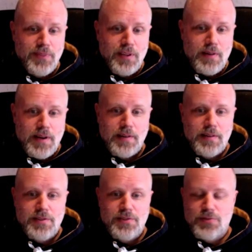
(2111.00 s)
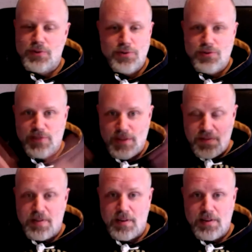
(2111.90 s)
right? It just reduces
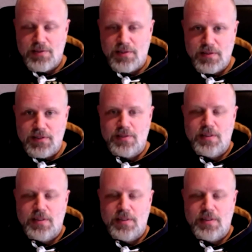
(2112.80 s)
everything. And it's just